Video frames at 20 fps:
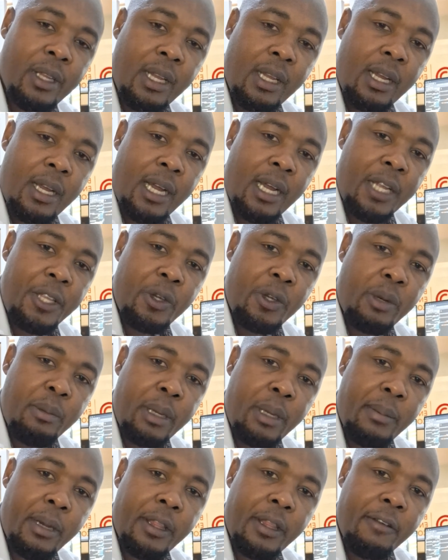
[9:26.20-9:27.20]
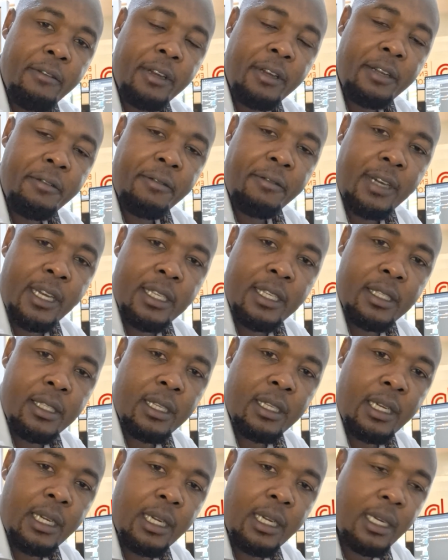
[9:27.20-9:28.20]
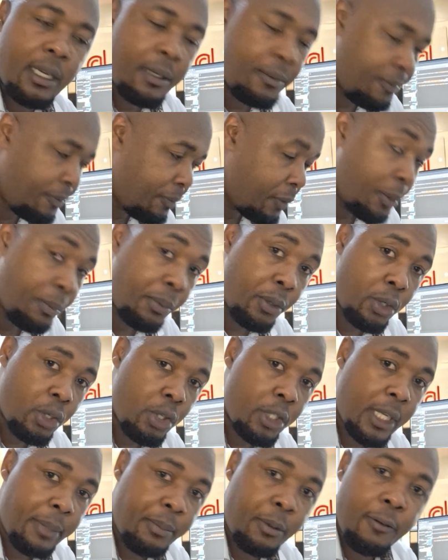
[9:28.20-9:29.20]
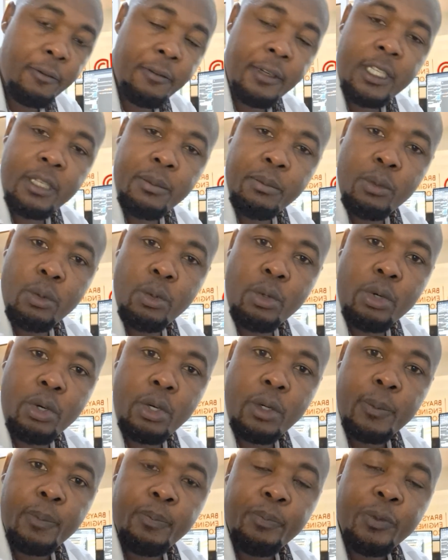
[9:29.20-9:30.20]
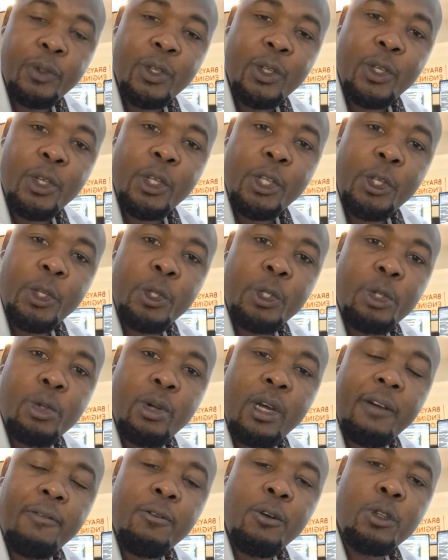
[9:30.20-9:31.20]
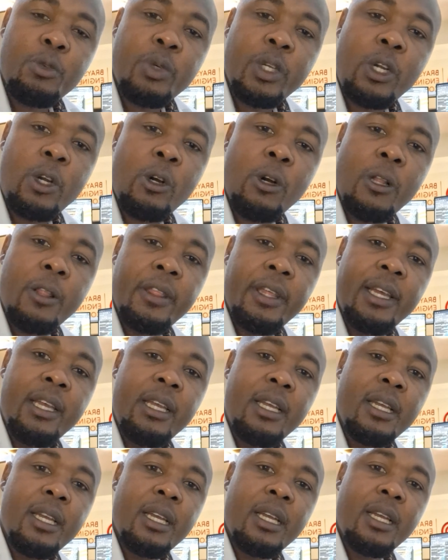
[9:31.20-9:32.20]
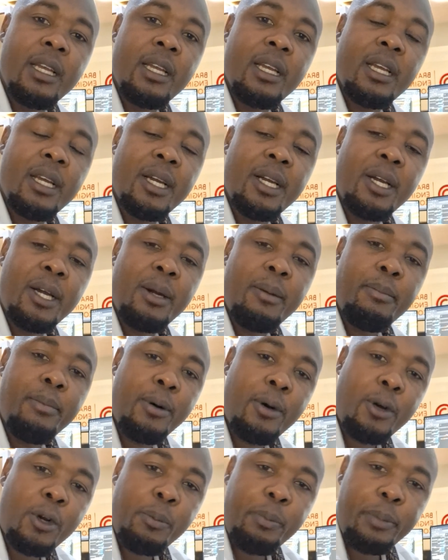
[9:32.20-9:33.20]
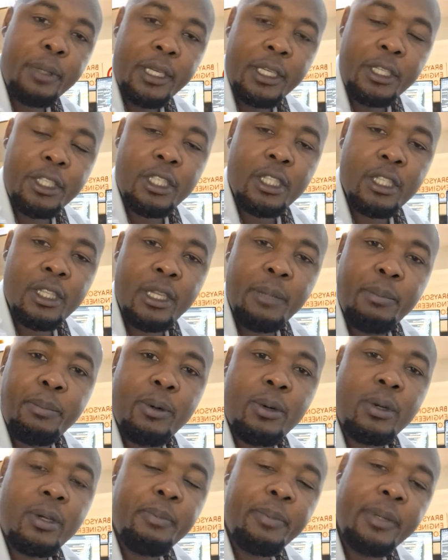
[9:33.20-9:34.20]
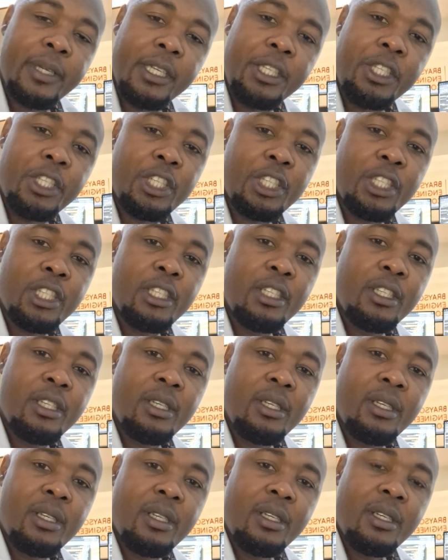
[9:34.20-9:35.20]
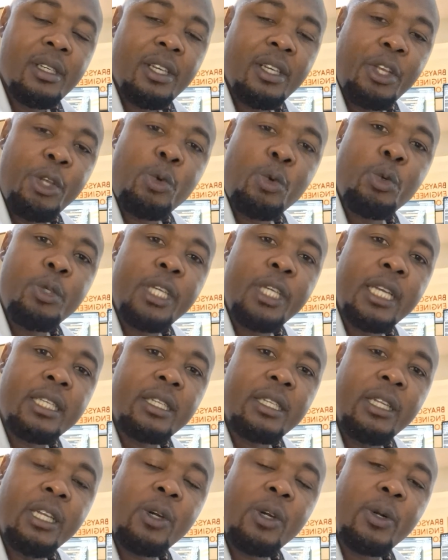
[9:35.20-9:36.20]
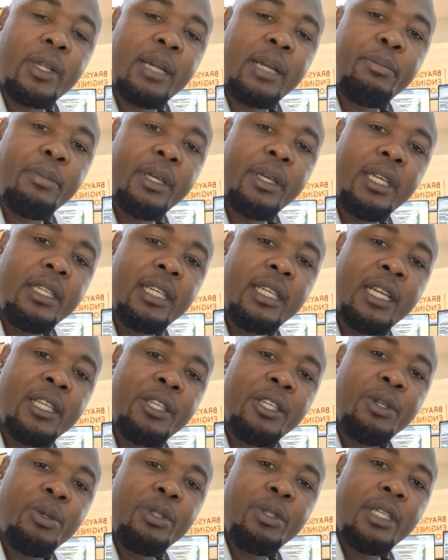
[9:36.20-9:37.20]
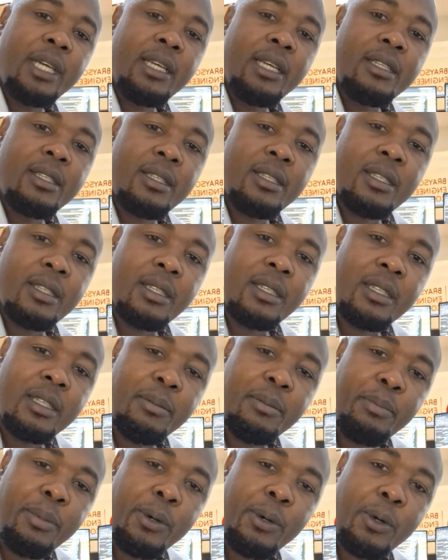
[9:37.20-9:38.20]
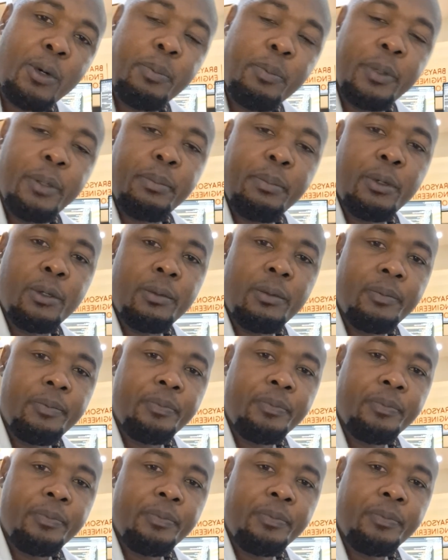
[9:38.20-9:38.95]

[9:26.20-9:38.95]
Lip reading: And you remember the very first prototype of Facebook used to have what we call the poke page, the poke page. You could just click on a page and you just poke people.